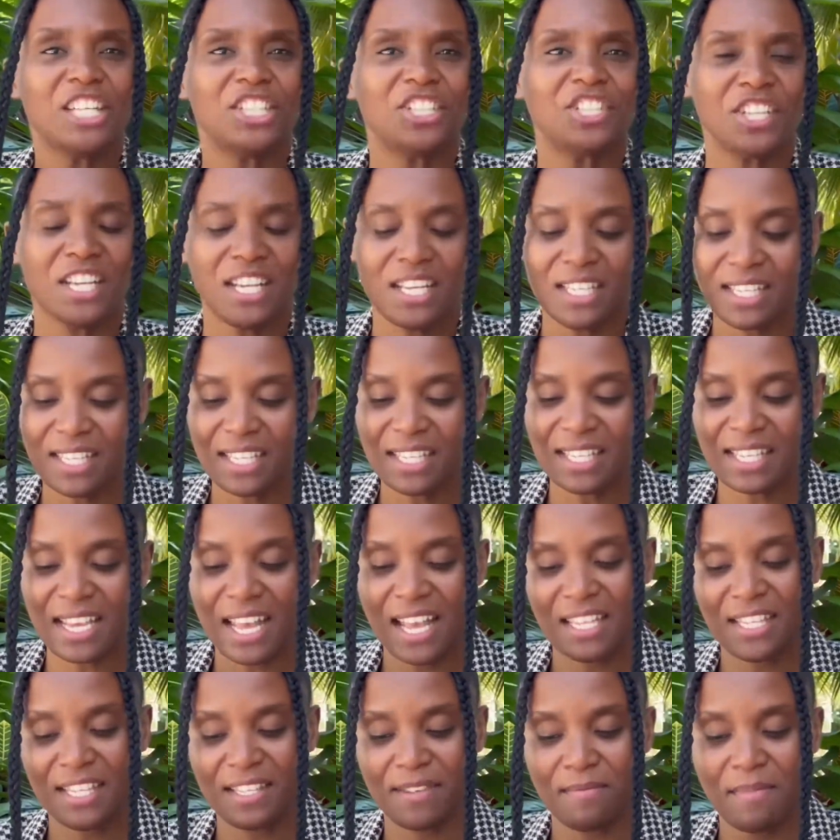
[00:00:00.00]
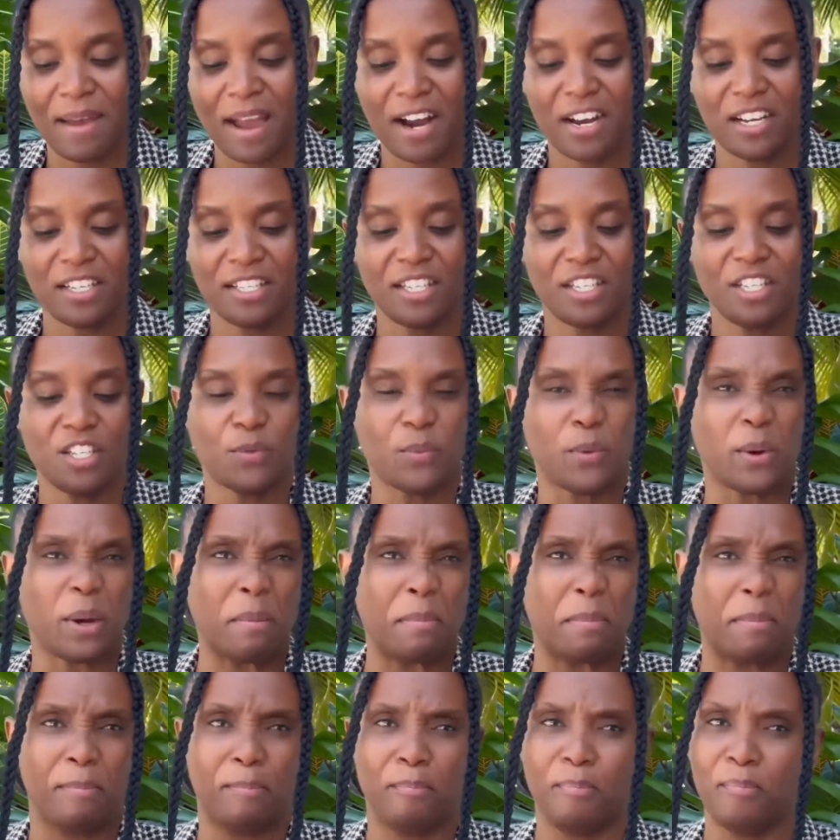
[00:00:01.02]
Jesus and Samaritans
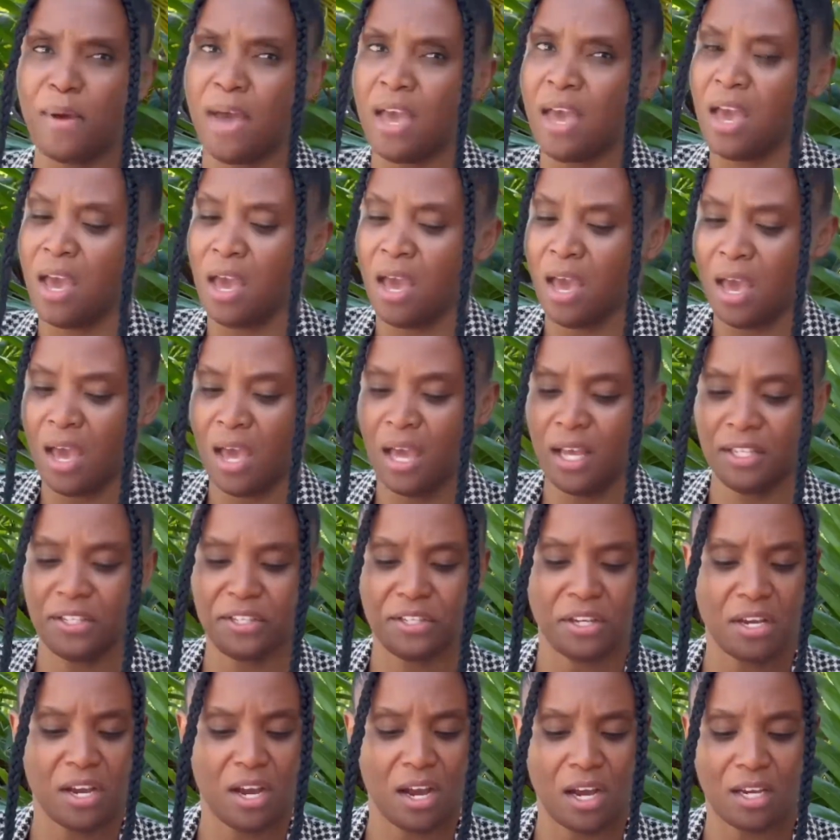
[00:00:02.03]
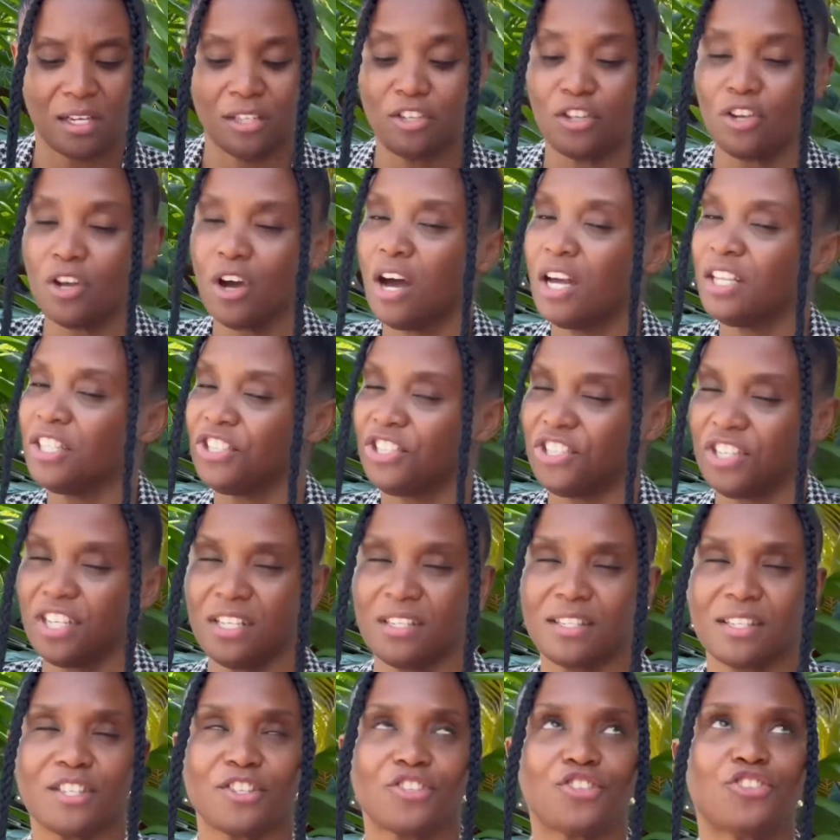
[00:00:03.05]
were bitter, not
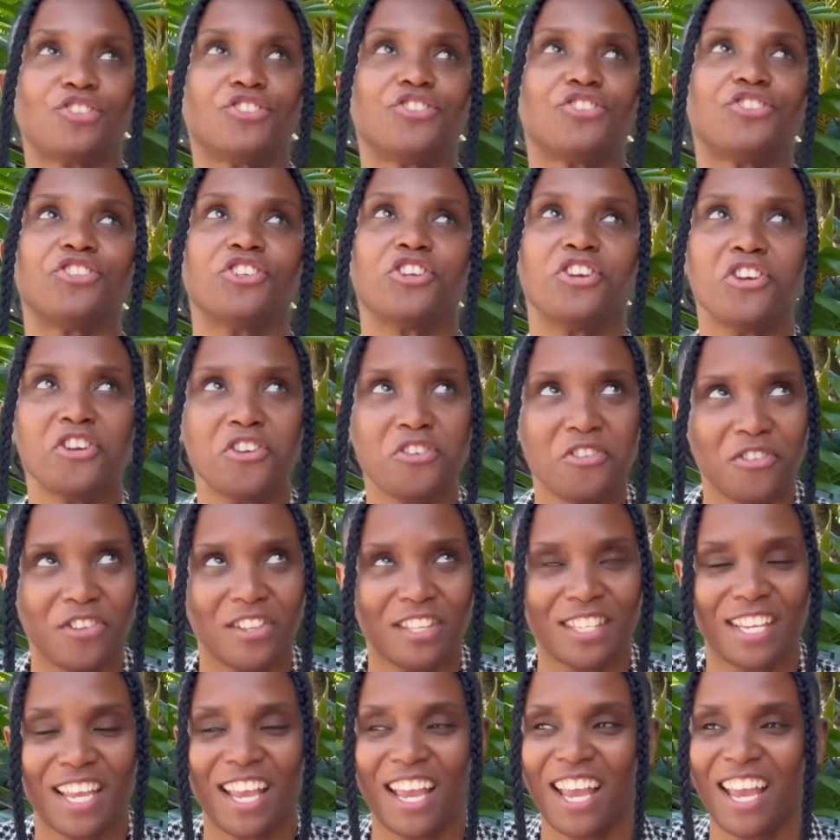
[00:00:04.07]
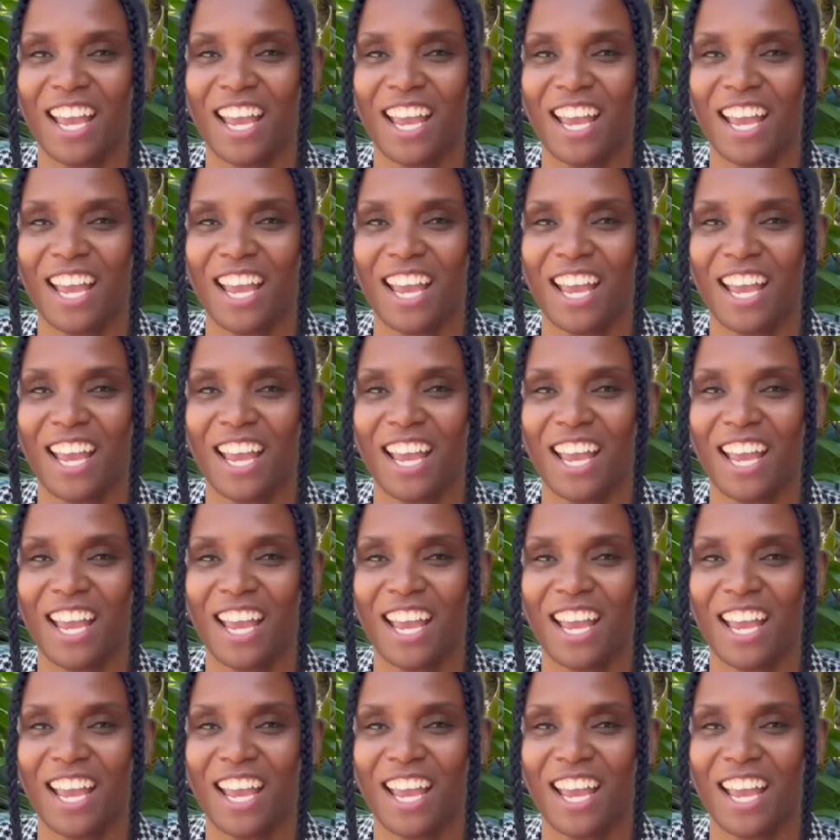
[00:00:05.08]
Jesus, Jews.